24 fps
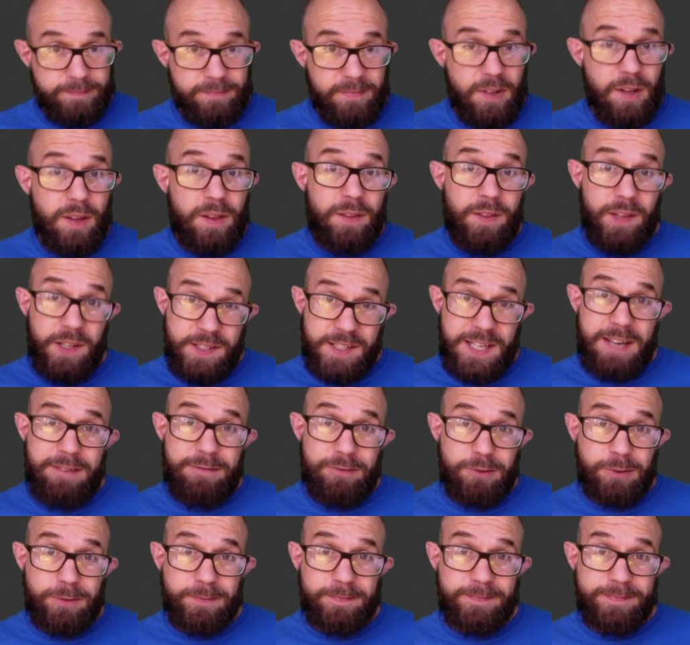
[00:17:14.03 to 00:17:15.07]
the
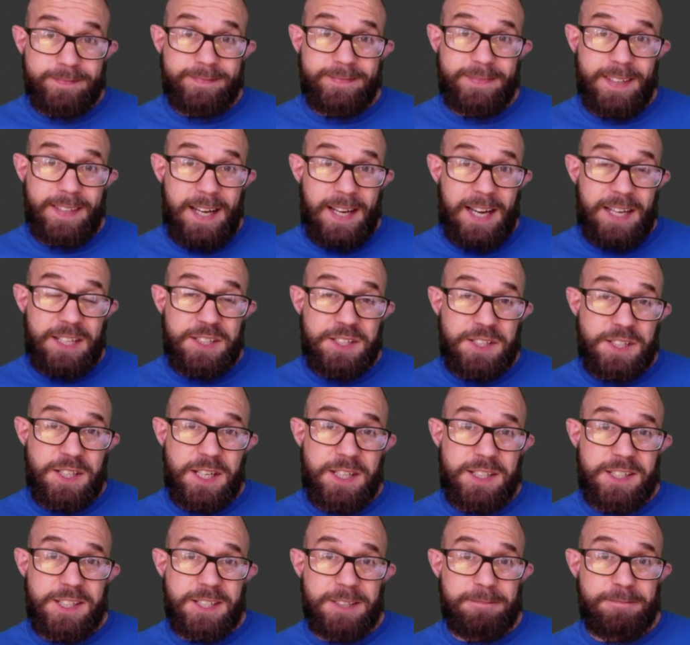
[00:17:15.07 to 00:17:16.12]
devil and
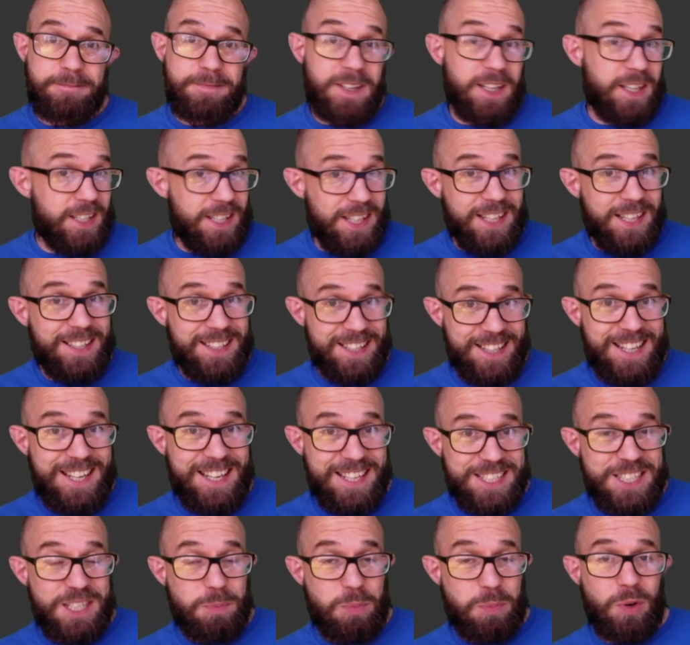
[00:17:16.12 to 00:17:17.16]
Satan.
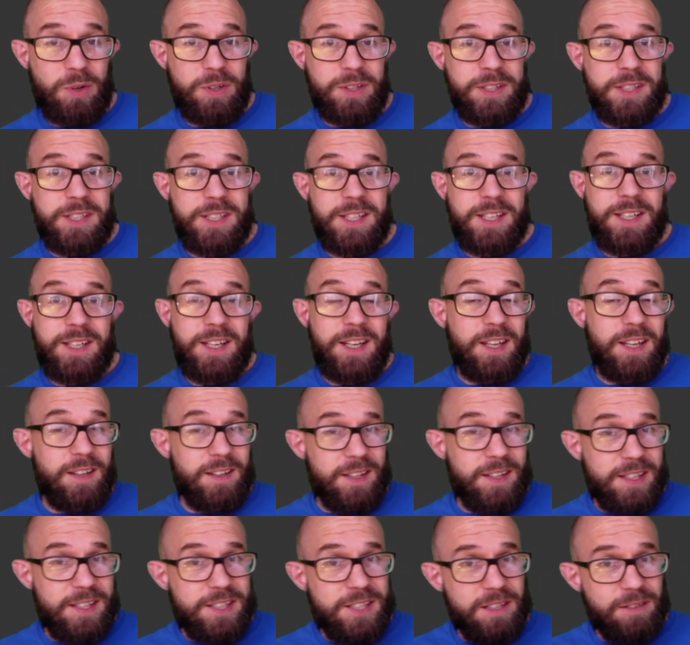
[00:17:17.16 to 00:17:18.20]
Here's the point.
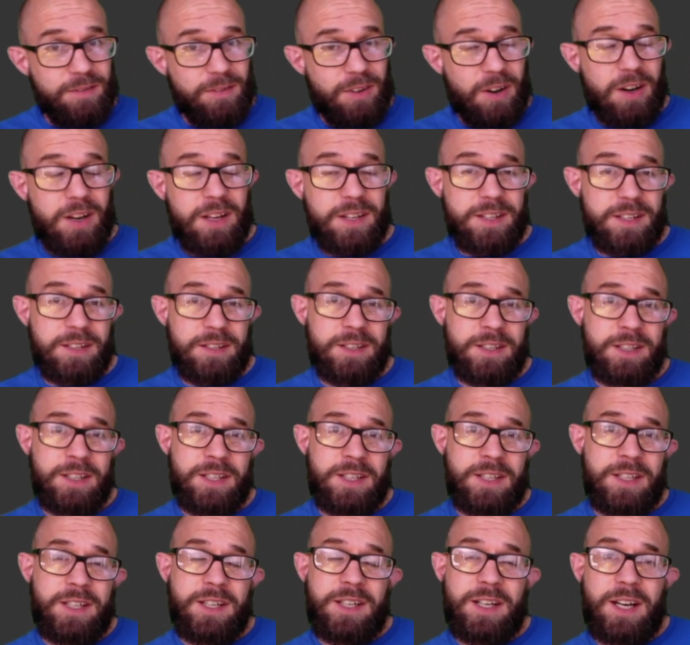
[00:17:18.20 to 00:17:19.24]
This Leviathan
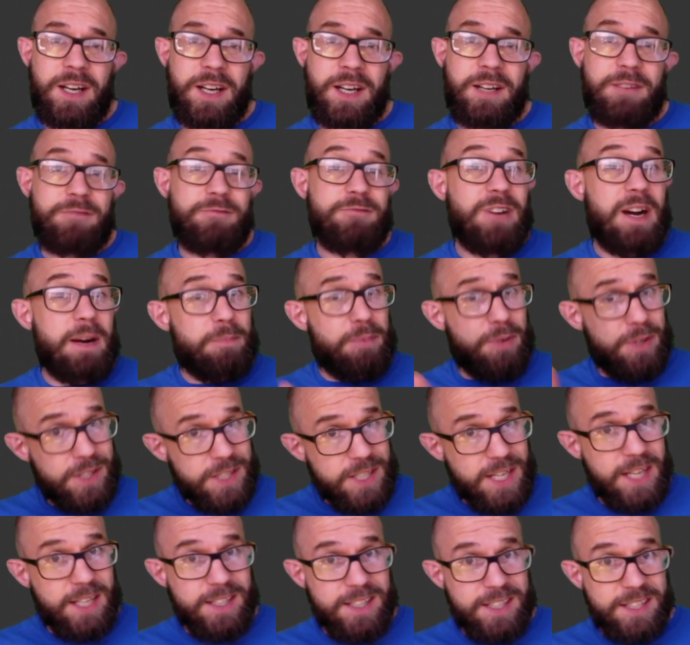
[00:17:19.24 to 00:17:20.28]

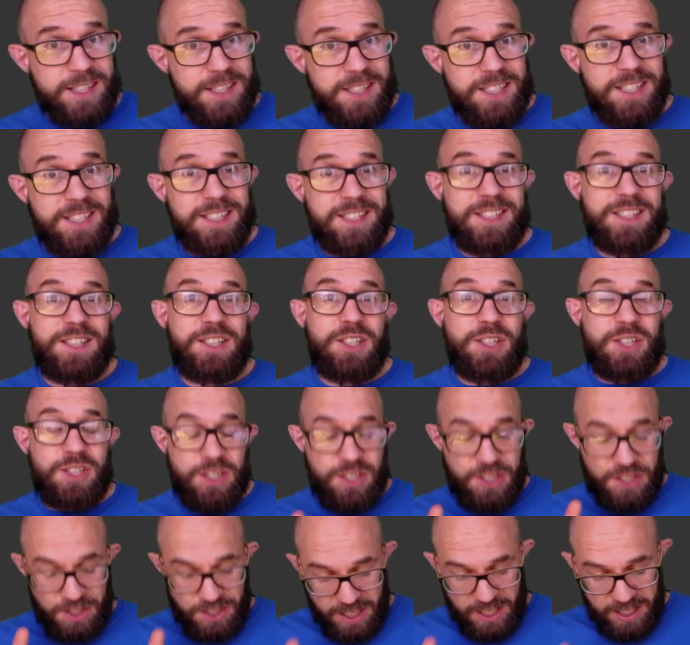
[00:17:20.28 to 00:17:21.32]
represents
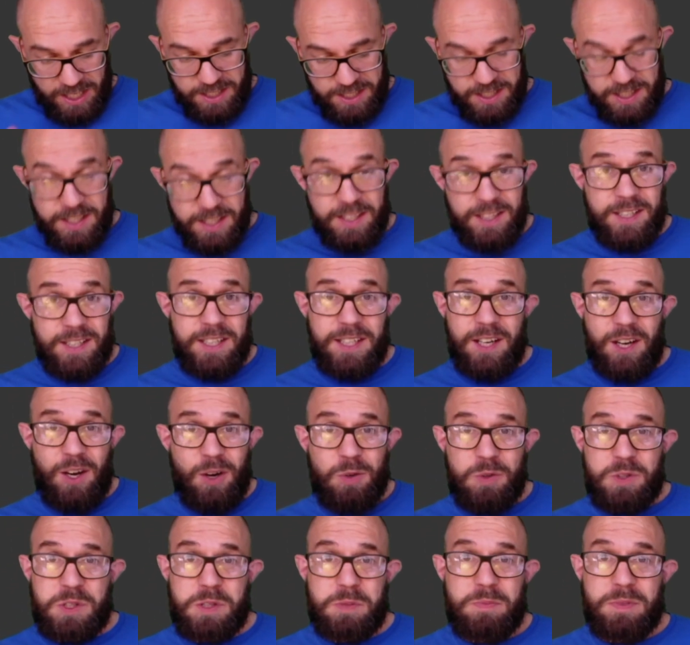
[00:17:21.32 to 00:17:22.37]
Satan, the
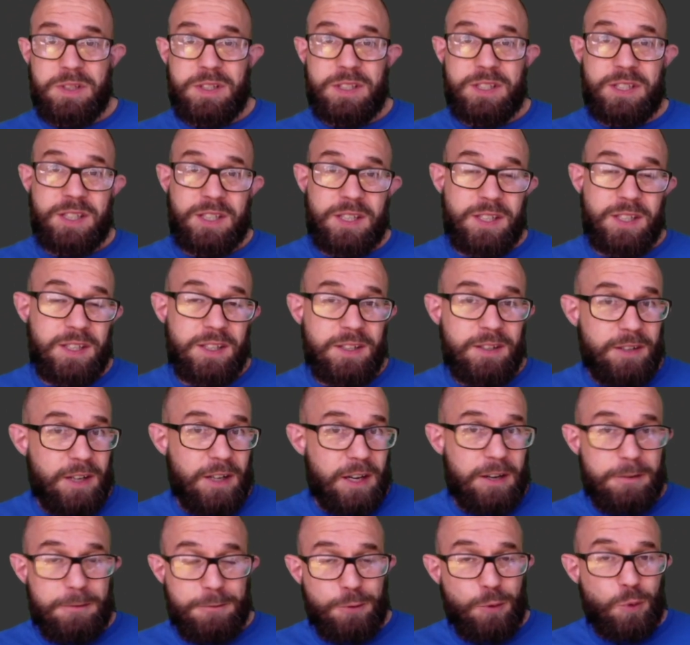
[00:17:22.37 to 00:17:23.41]
ultimate
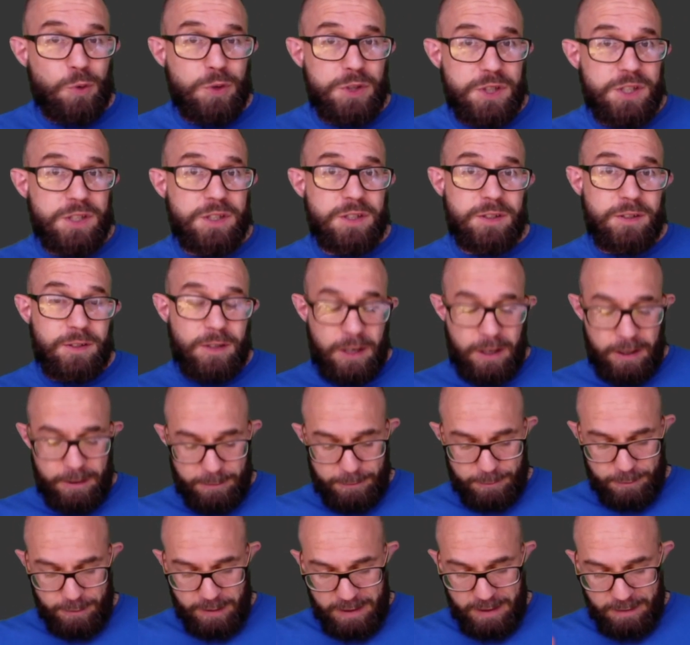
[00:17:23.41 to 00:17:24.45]
force
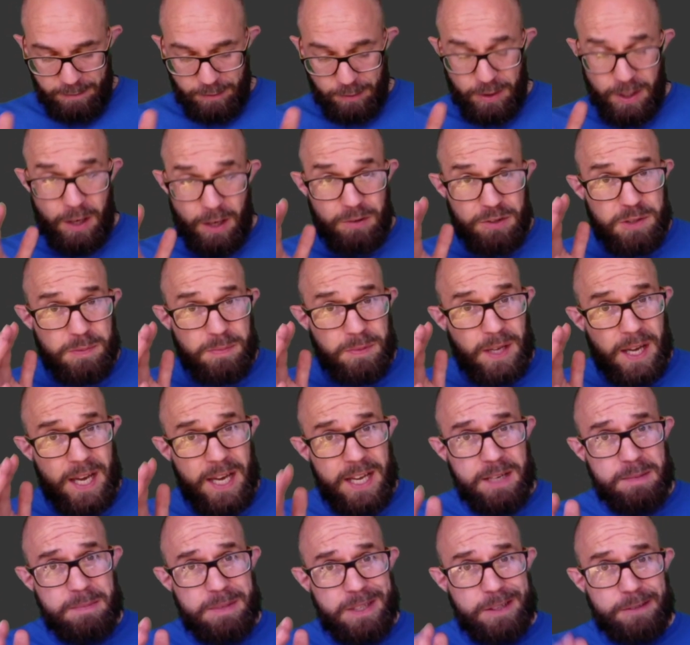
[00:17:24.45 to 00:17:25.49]
for evil, the ultimate
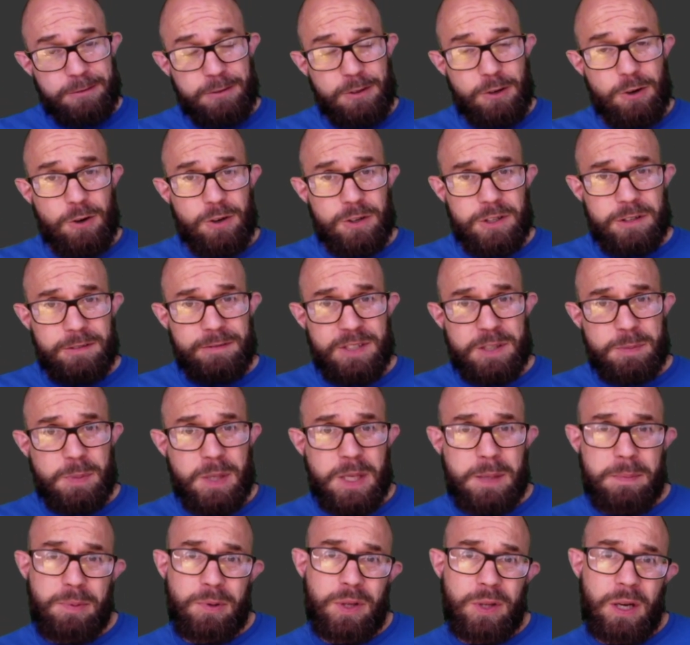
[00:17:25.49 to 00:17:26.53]
enemy of God and of his
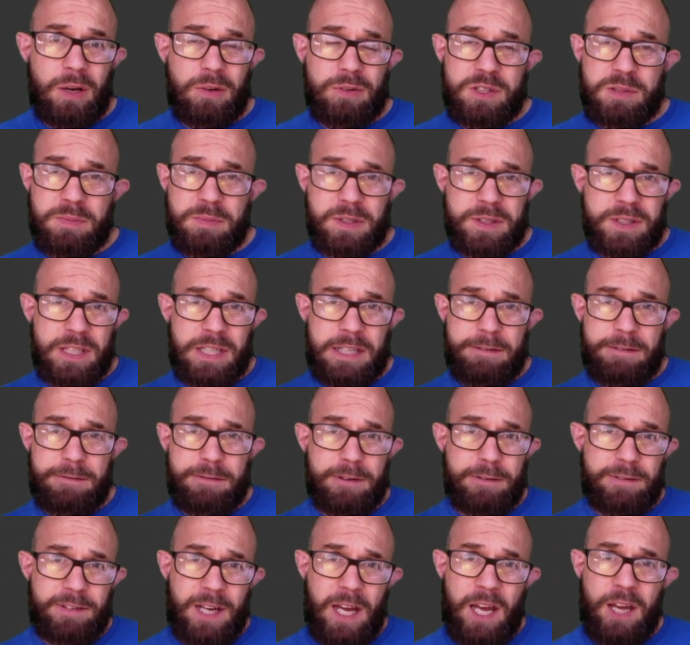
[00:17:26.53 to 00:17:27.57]
people, the ultimate deliverer
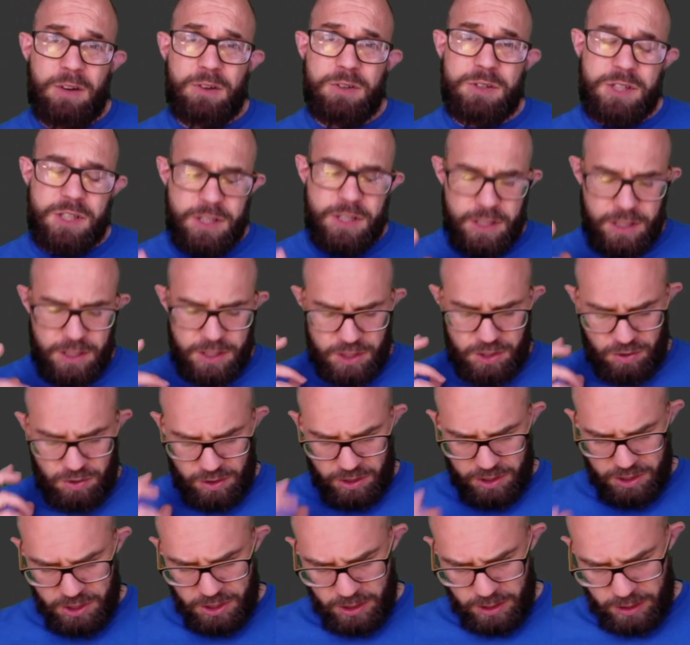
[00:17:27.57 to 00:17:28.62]
of chaos and
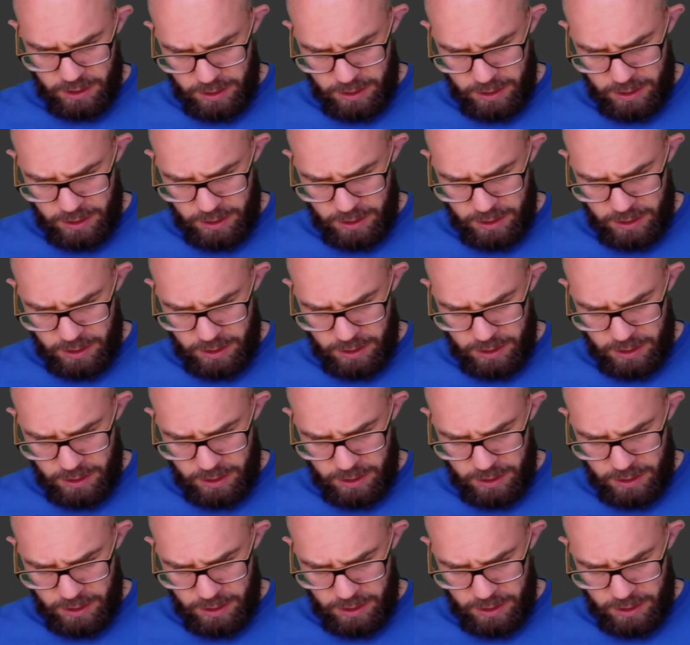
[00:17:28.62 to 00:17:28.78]
destruction,